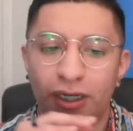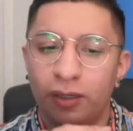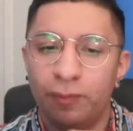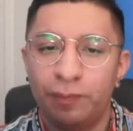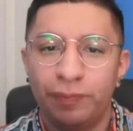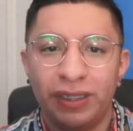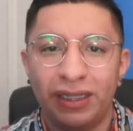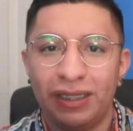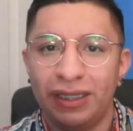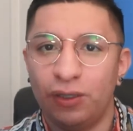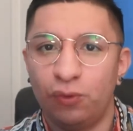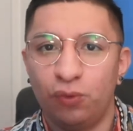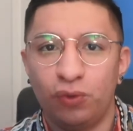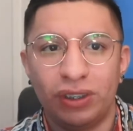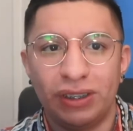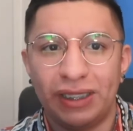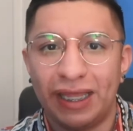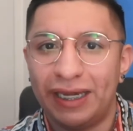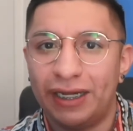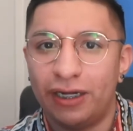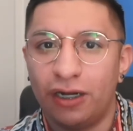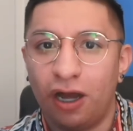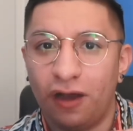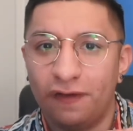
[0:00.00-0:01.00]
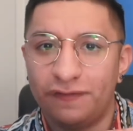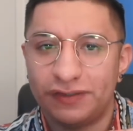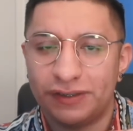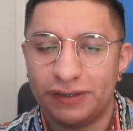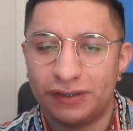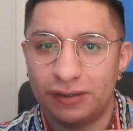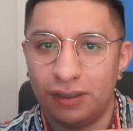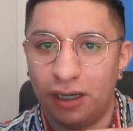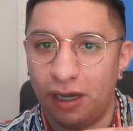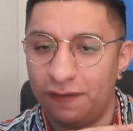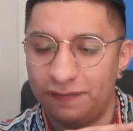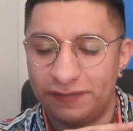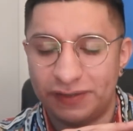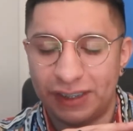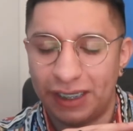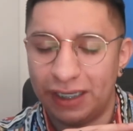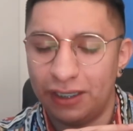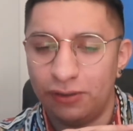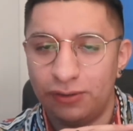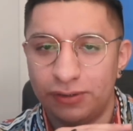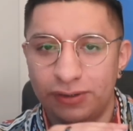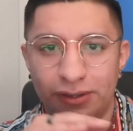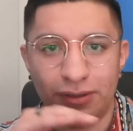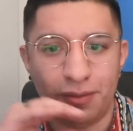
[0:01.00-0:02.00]
completely related off
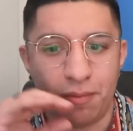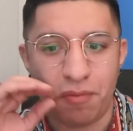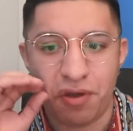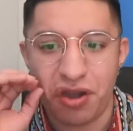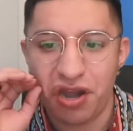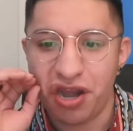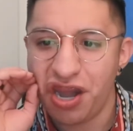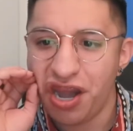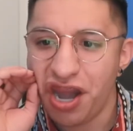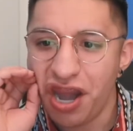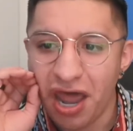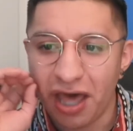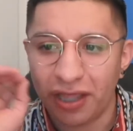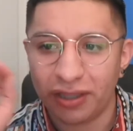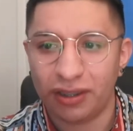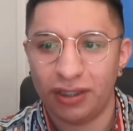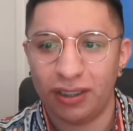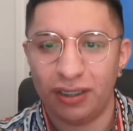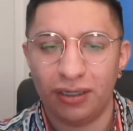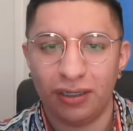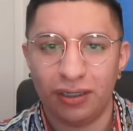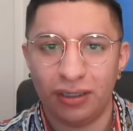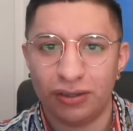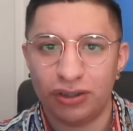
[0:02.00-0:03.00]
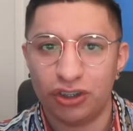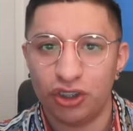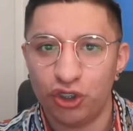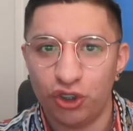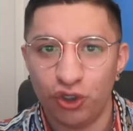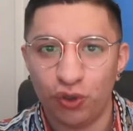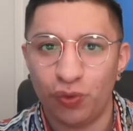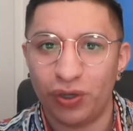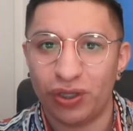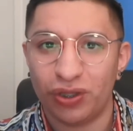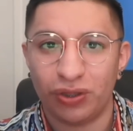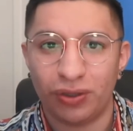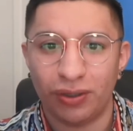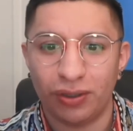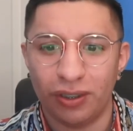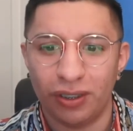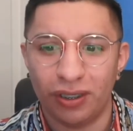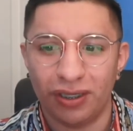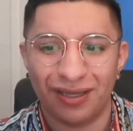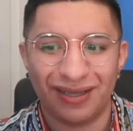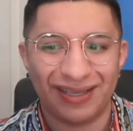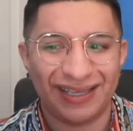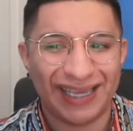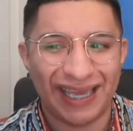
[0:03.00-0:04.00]
sales, nothing to do with
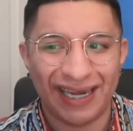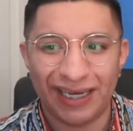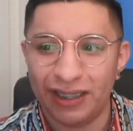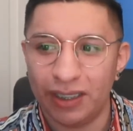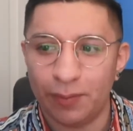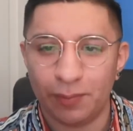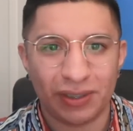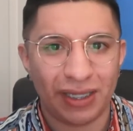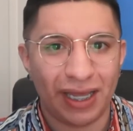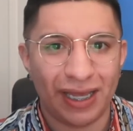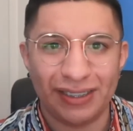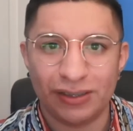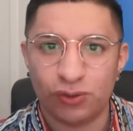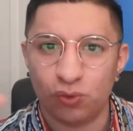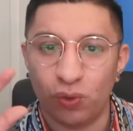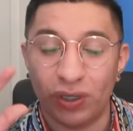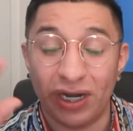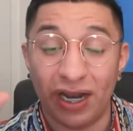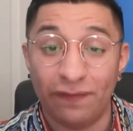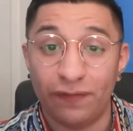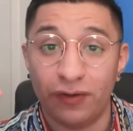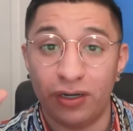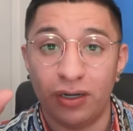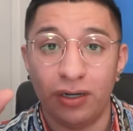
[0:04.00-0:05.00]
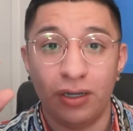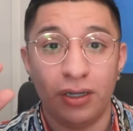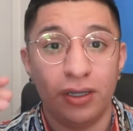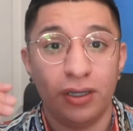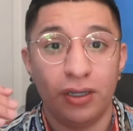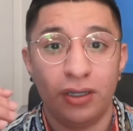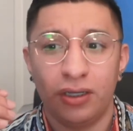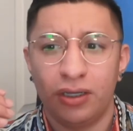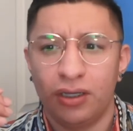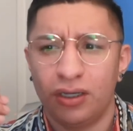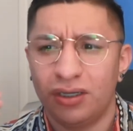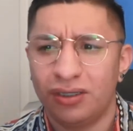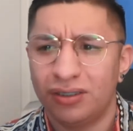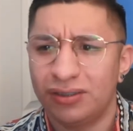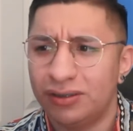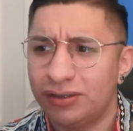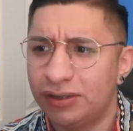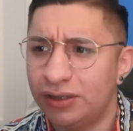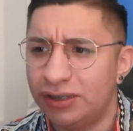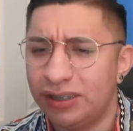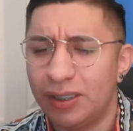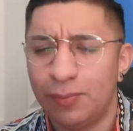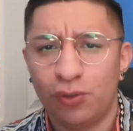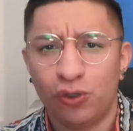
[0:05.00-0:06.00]
getting them clients, whatever.
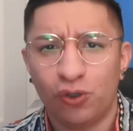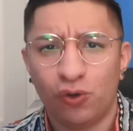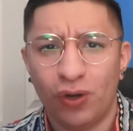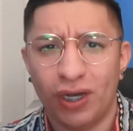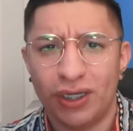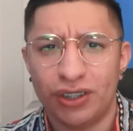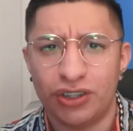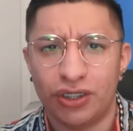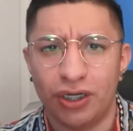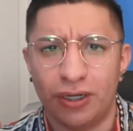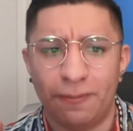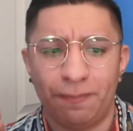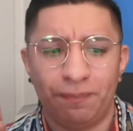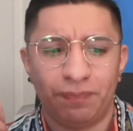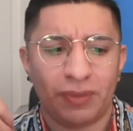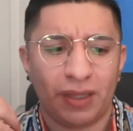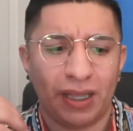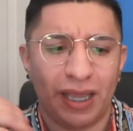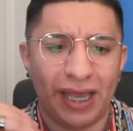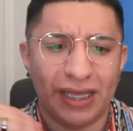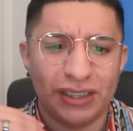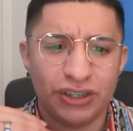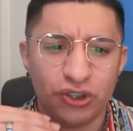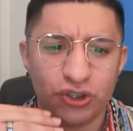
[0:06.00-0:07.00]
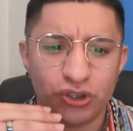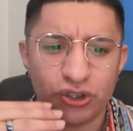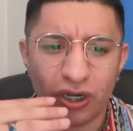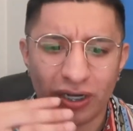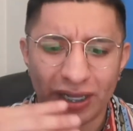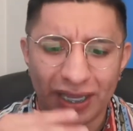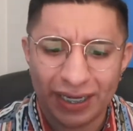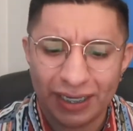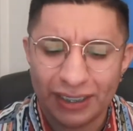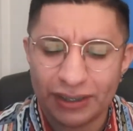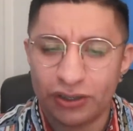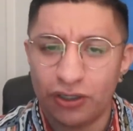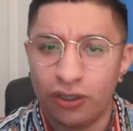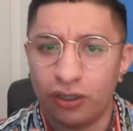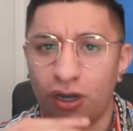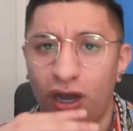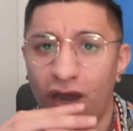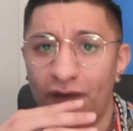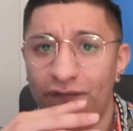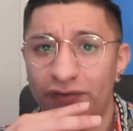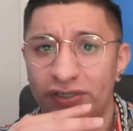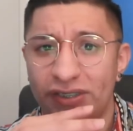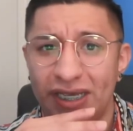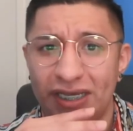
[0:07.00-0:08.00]
Just simple question. As you start getting into the
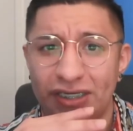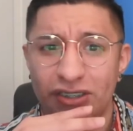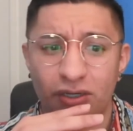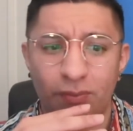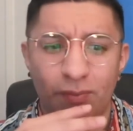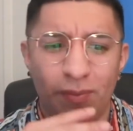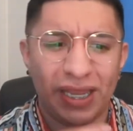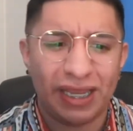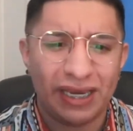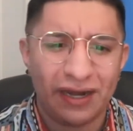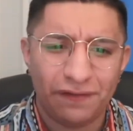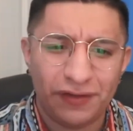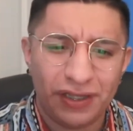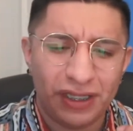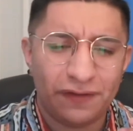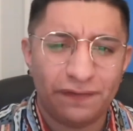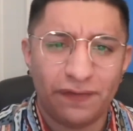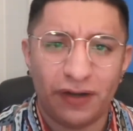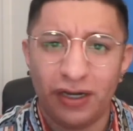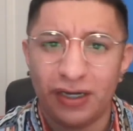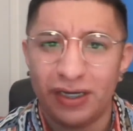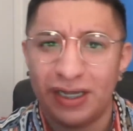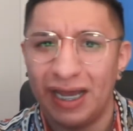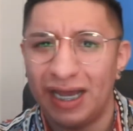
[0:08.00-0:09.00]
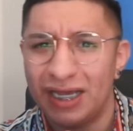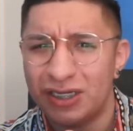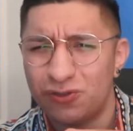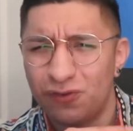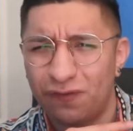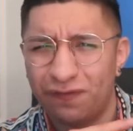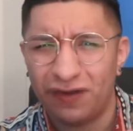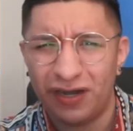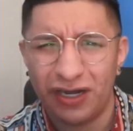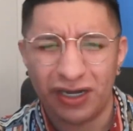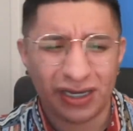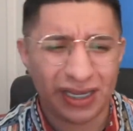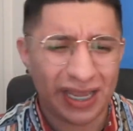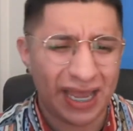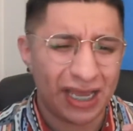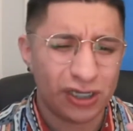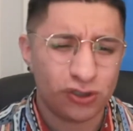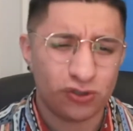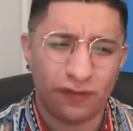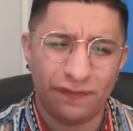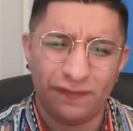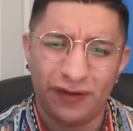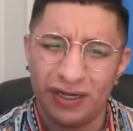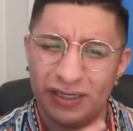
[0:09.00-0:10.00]
conversation, make everything very casual
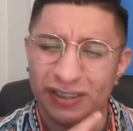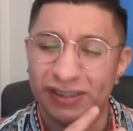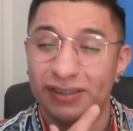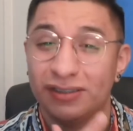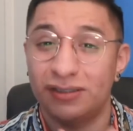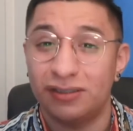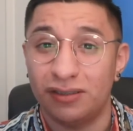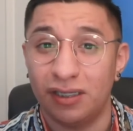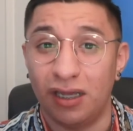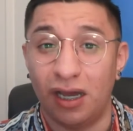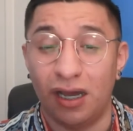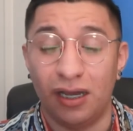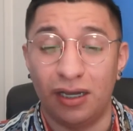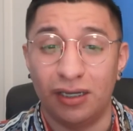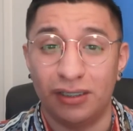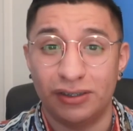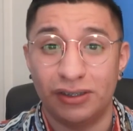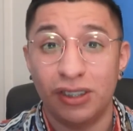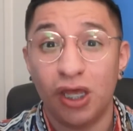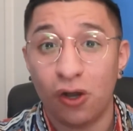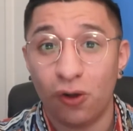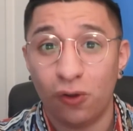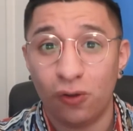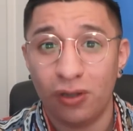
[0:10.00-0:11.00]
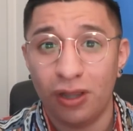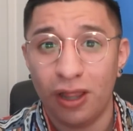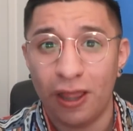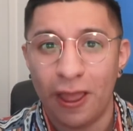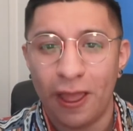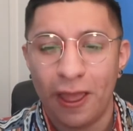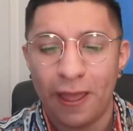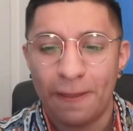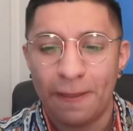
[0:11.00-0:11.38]
and very subtle.